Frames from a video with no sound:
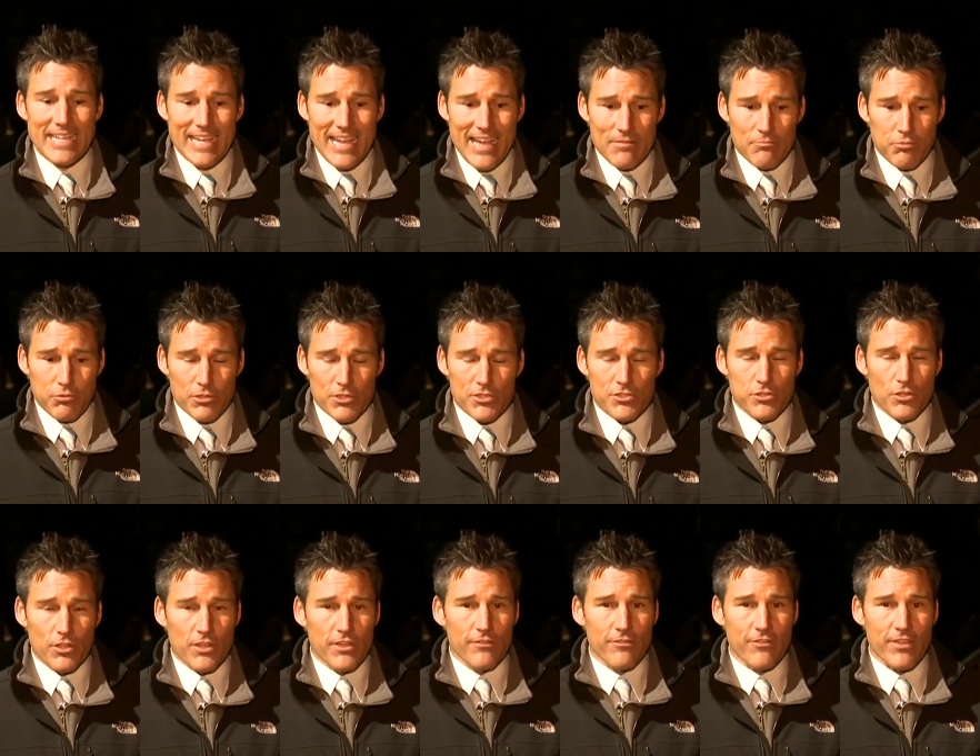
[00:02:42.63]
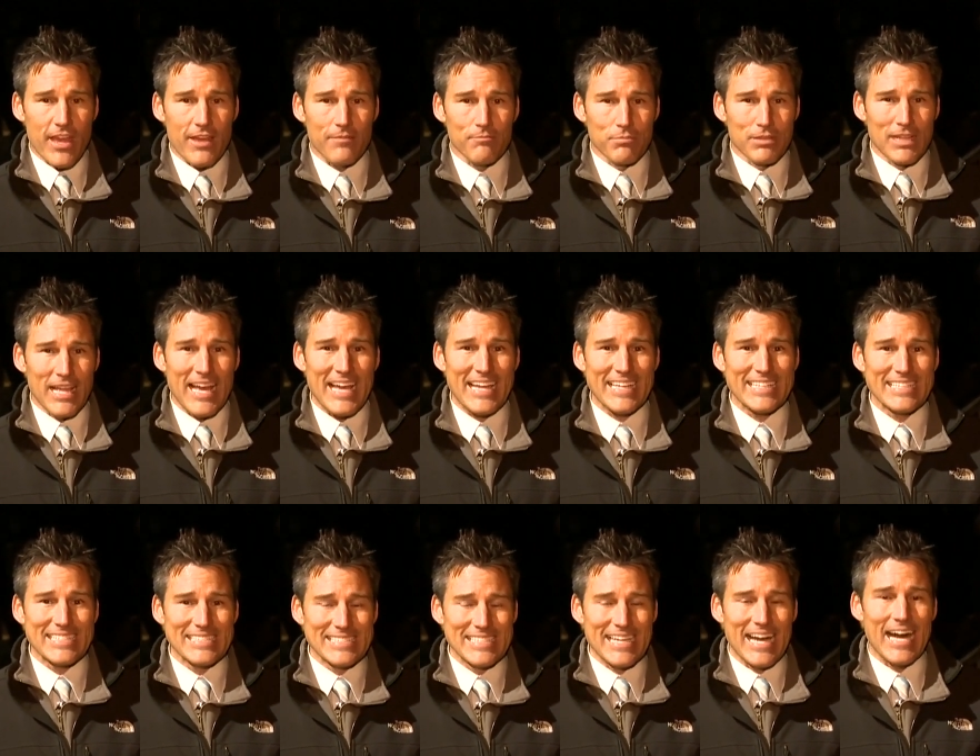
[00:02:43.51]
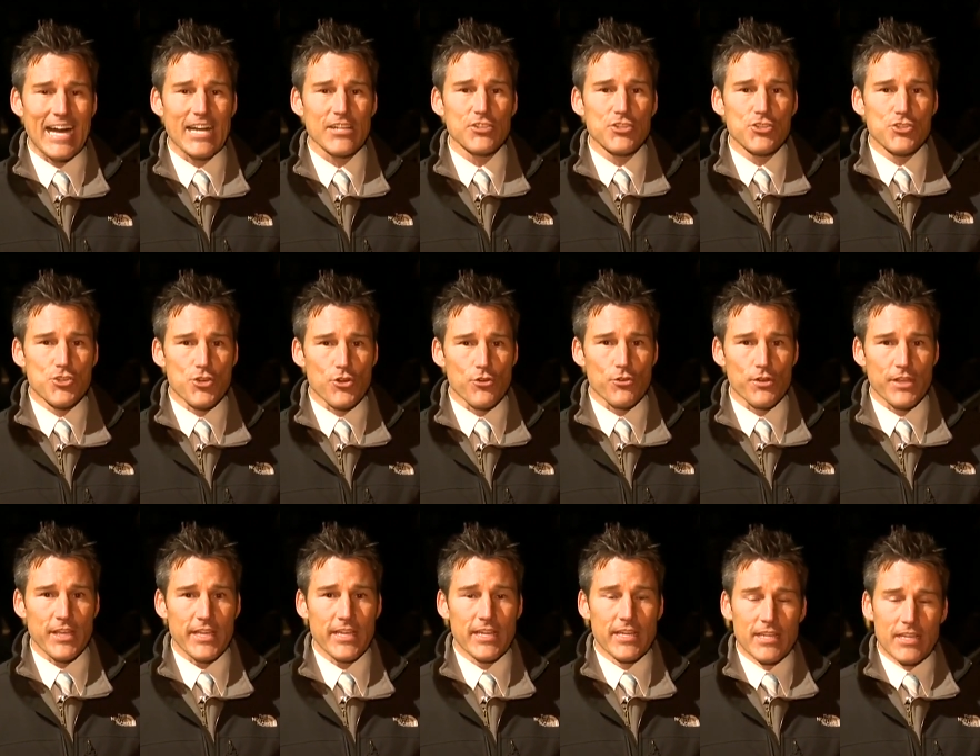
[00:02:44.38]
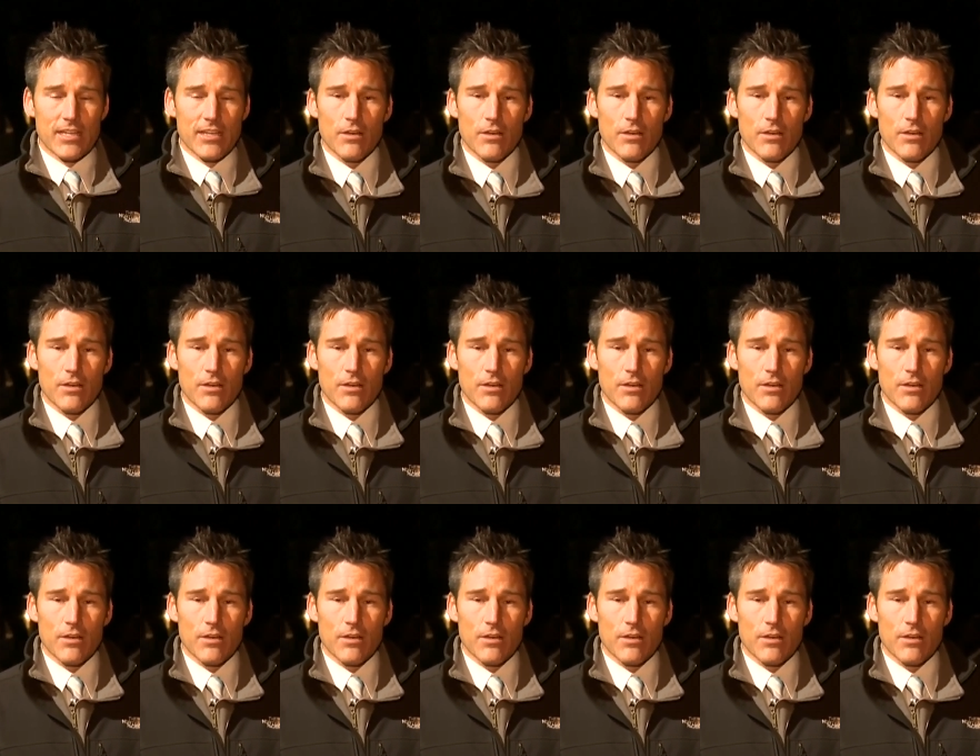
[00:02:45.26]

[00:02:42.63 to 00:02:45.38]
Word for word: And police looking for that black Dodge Journey